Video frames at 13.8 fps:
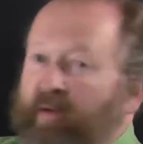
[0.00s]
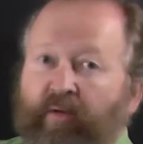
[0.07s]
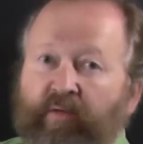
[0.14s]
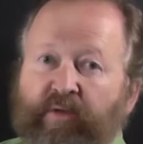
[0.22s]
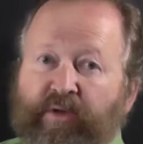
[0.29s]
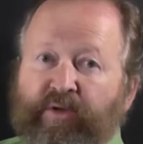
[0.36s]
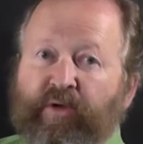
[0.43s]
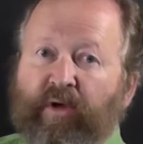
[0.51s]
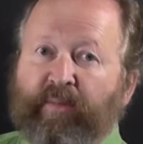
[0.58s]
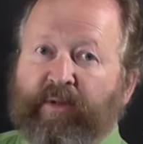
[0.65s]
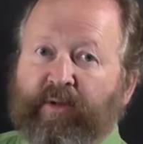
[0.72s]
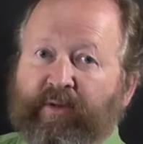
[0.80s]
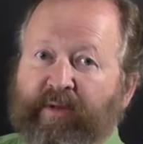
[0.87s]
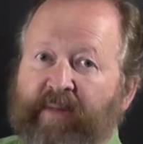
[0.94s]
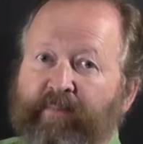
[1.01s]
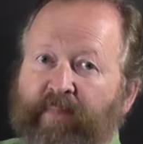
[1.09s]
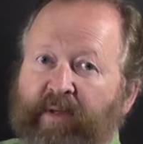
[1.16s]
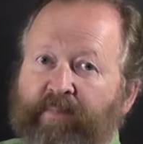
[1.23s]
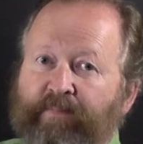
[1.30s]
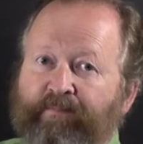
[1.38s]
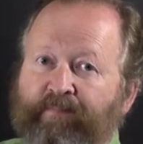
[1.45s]
or a nominal
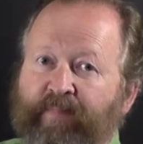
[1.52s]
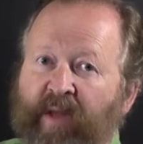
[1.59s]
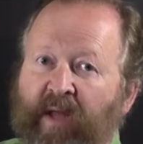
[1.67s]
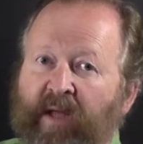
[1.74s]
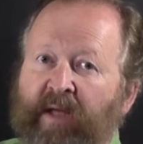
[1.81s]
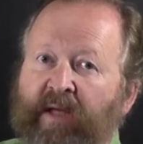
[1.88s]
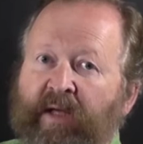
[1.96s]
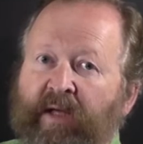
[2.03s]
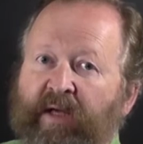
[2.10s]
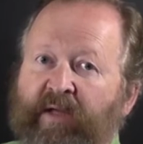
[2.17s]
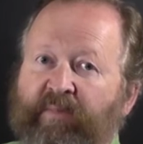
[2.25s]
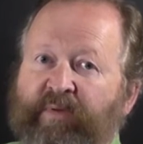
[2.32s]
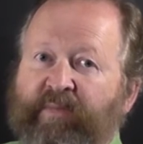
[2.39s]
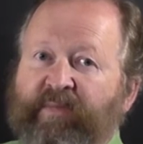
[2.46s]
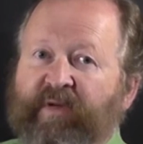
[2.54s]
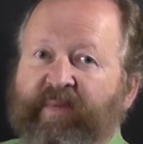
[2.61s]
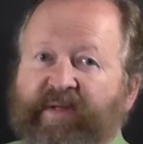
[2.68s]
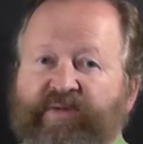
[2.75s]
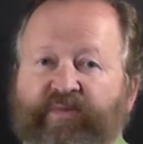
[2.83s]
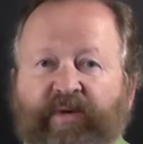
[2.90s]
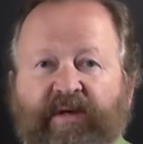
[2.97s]
number. Probably the
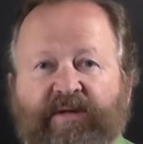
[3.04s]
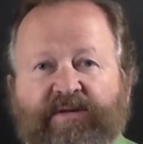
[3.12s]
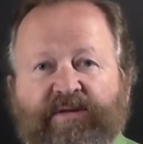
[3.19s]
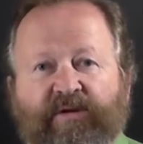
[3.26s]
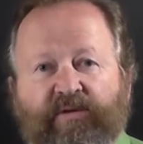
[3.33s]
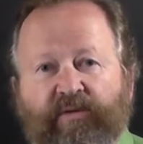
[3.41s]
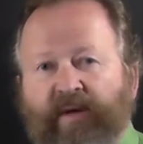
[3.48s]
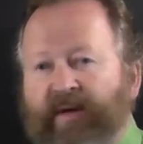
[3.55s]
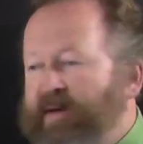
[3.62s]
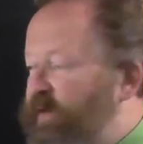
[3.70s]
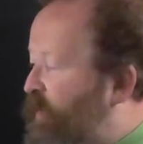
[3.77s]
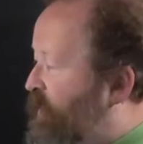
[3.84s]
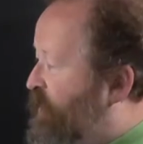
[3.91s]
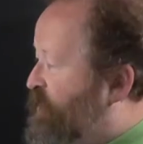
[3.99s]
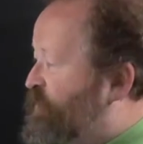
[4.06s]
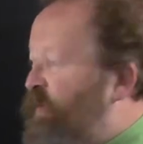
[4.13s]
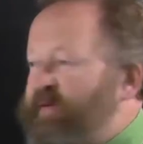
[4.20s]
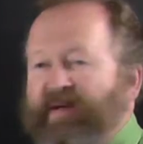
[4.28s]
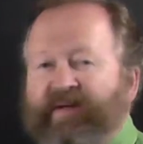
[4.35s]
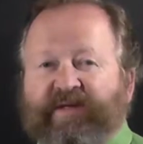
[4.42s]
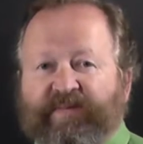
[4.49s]
best way to
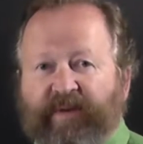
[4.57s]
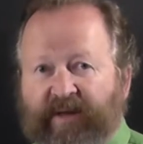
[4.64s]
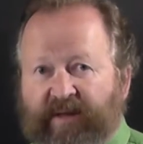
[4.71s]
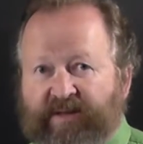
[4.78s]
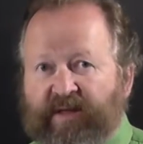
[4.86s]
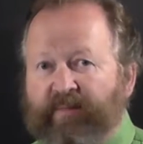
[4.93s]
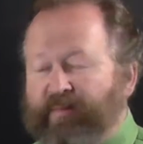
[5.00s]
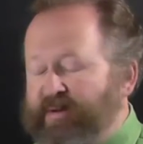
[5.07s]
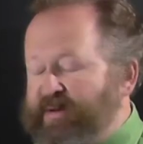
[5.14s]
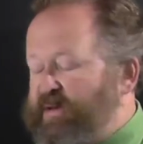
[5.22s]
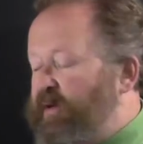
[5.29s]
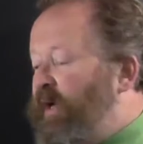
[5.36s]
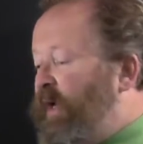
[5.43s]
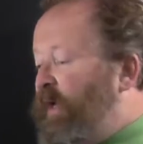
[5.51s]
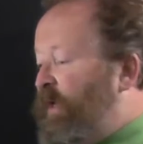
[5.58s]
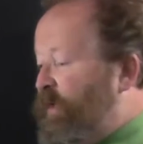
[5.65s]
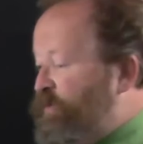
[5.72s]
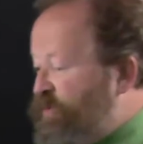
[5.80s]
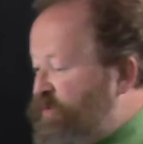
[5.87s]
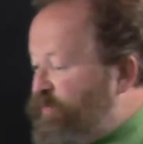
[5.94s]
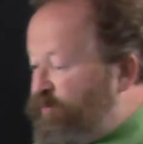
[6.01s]
explain that is by example. So I'll
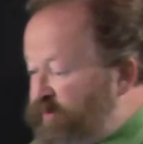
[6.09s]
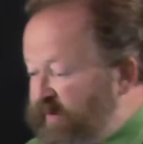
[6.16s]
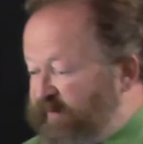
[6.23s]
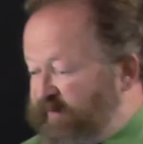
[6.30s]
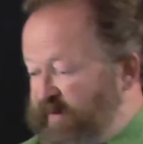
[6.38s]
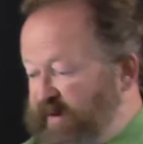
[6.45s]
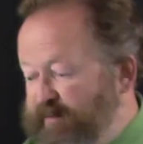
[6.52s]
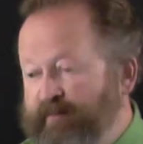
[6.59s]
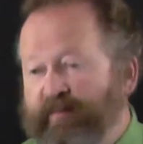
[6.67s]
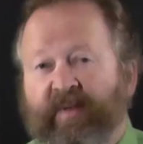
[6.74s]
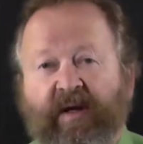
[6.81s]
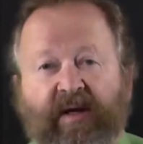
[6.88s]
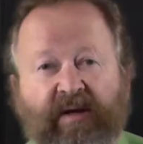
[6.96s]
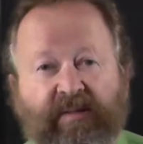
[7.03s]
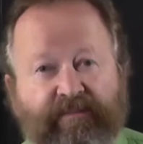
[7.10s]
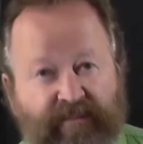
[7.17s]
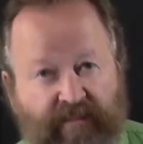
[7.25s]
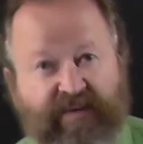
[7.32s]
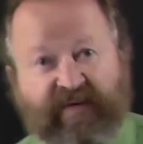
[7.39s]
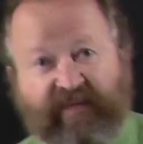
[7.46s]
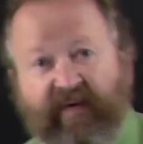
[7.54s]
just briefly
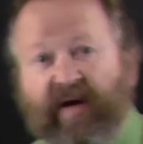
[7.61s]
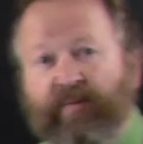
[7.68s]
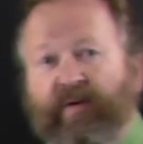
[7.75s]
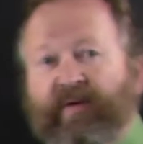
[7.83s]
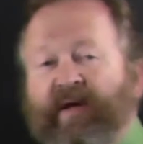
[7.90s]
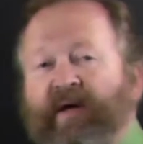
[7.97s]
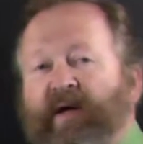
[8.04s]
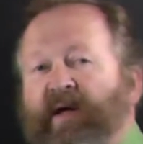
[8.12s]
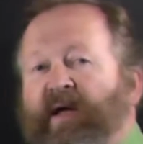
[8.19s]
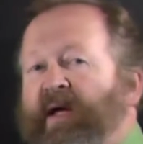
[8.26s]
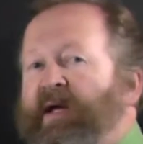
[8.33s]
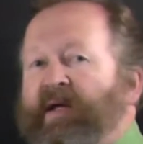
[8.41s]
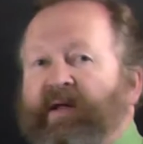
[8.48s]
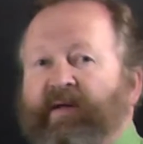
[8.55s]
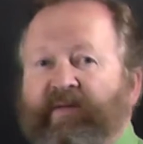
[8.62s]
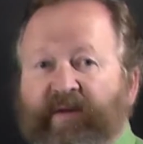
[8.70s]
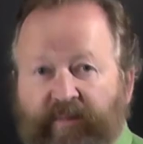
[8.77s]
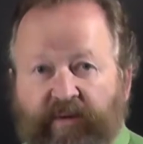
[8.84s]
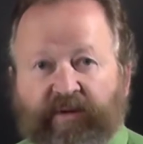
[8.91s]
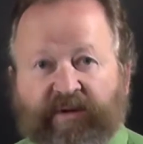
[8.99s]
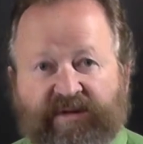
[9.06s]
define what they are,
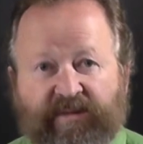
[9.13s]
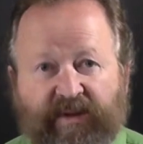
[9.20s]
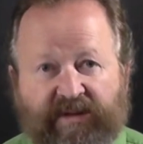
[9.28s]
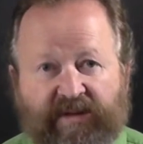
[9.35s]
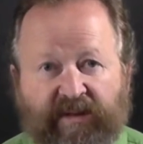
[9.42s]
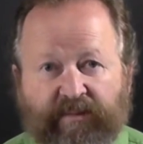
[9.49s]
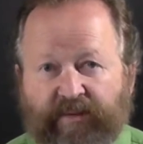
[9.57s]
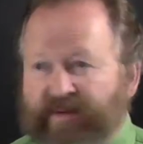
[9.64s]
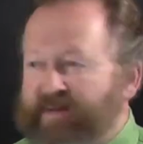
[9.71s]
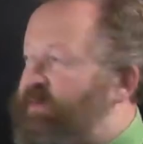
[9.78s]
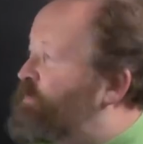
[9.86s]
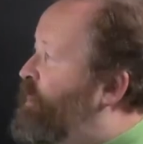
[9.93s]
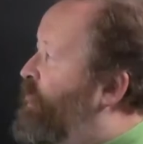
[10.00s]
then we'll look at some examples.